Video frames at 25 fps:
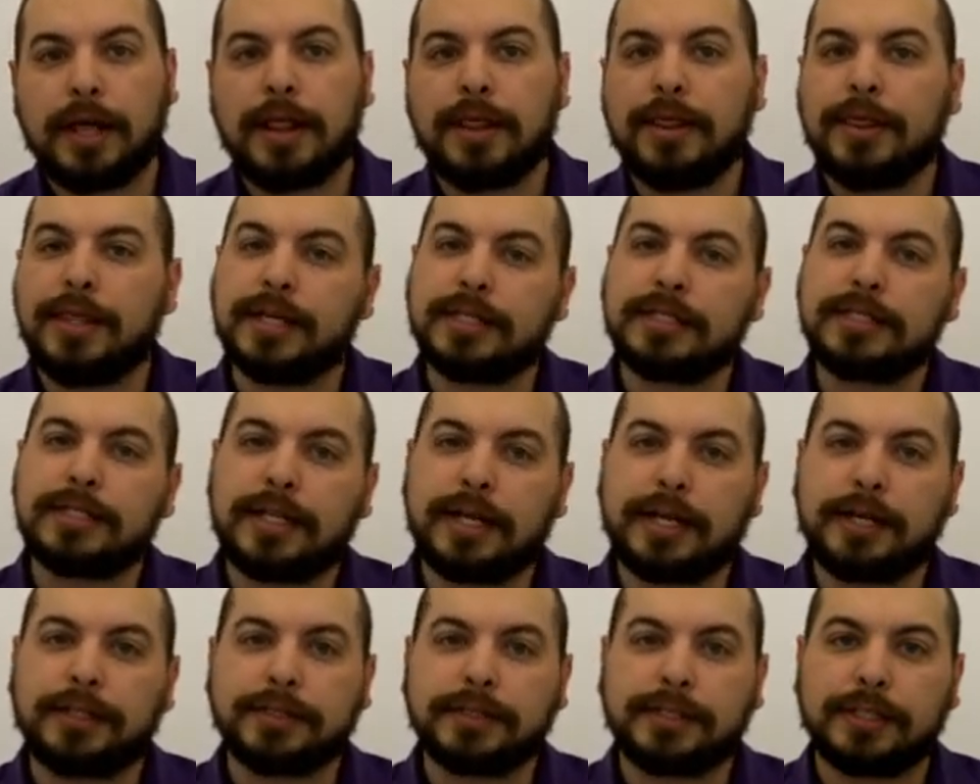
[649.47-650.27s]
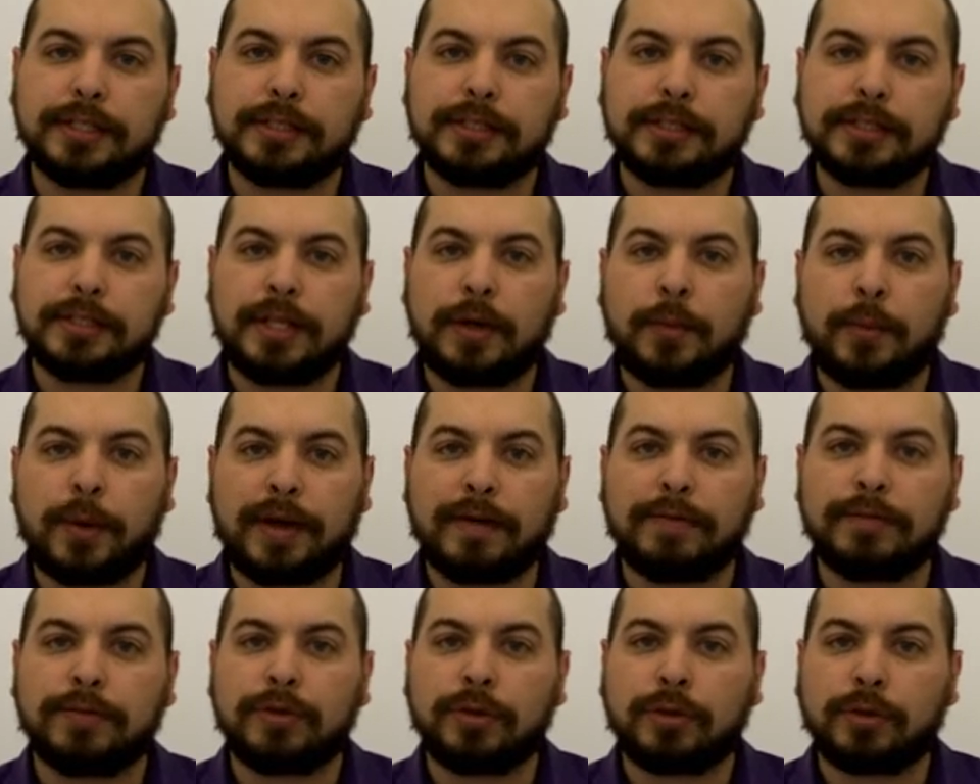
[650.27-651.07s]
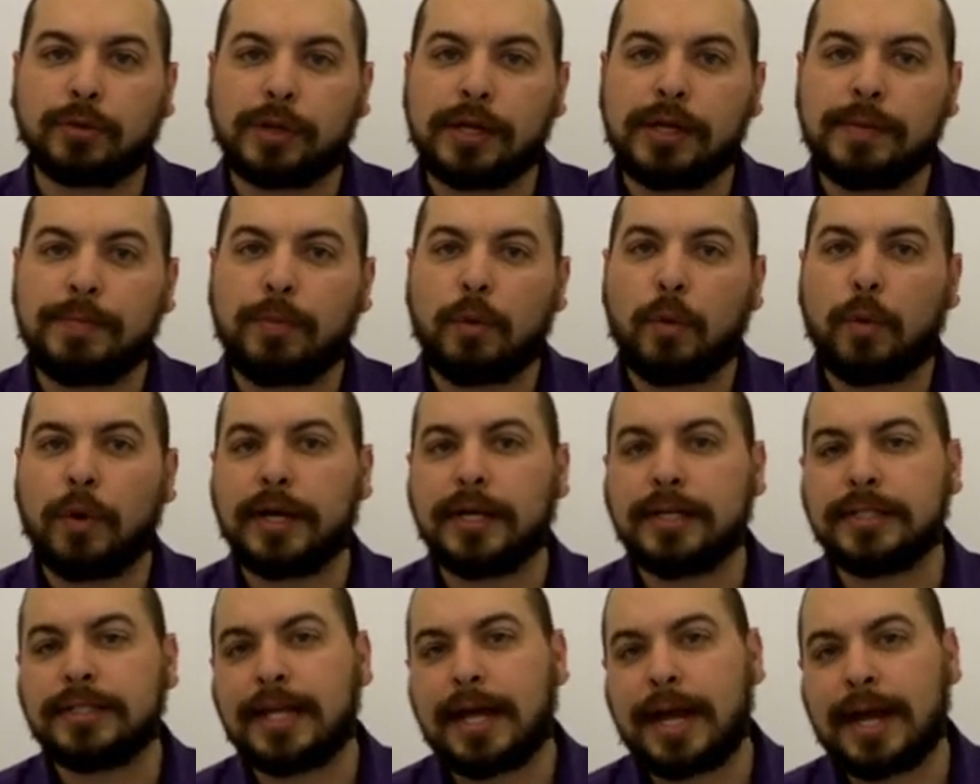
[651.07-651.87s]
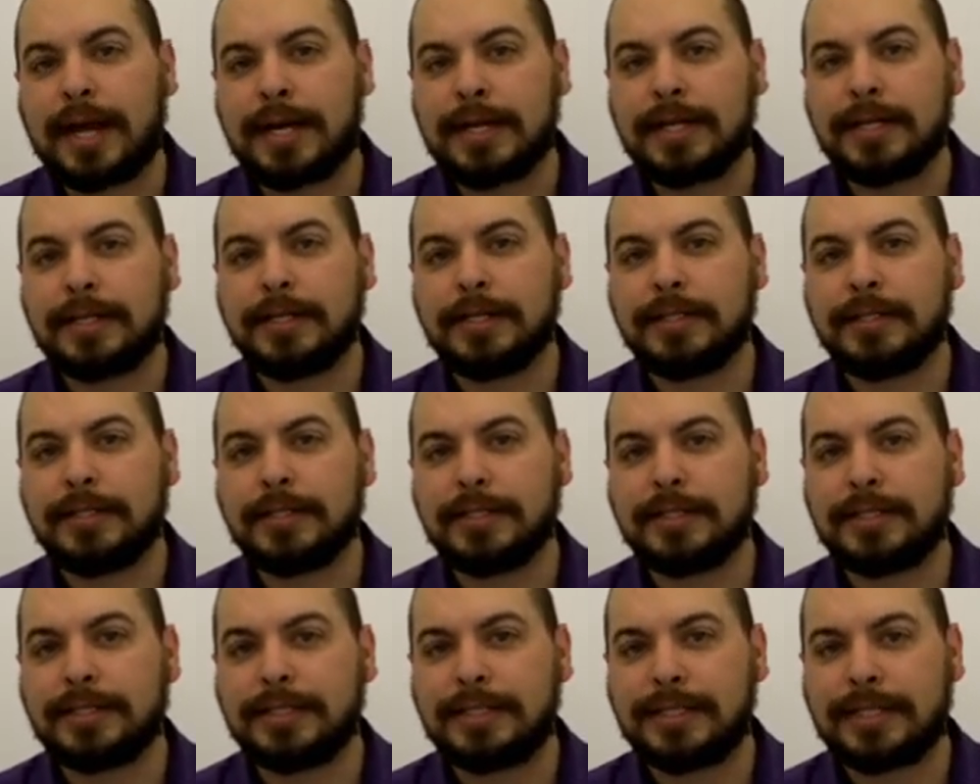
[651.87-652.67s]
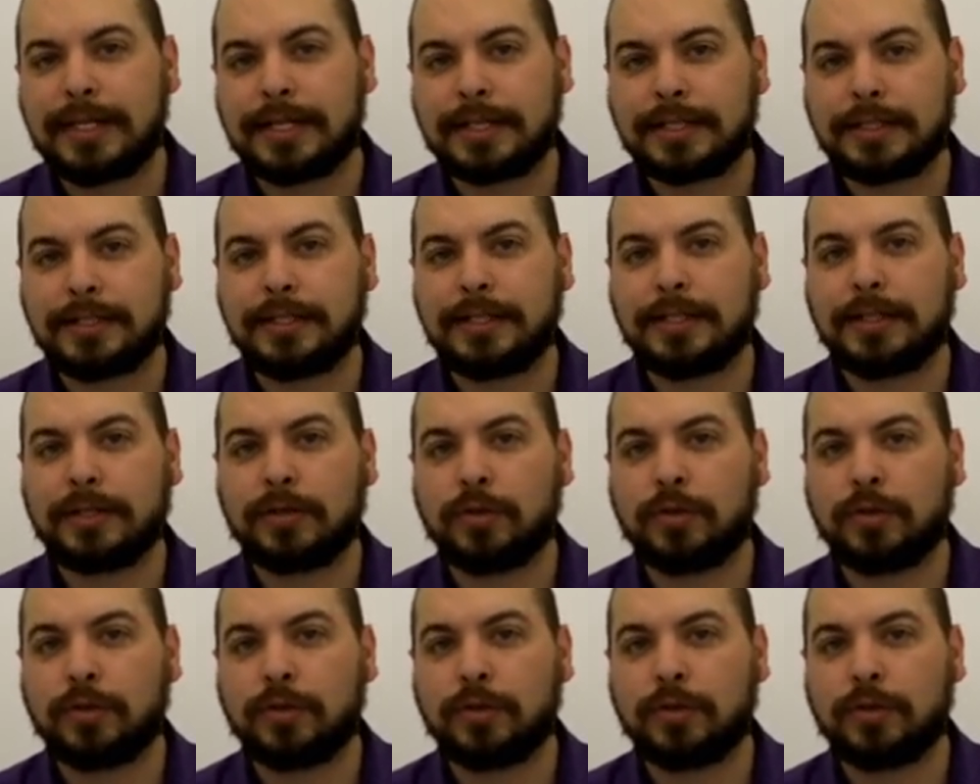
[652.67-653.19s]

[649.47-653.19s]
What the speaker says: This tells us that we have 3.86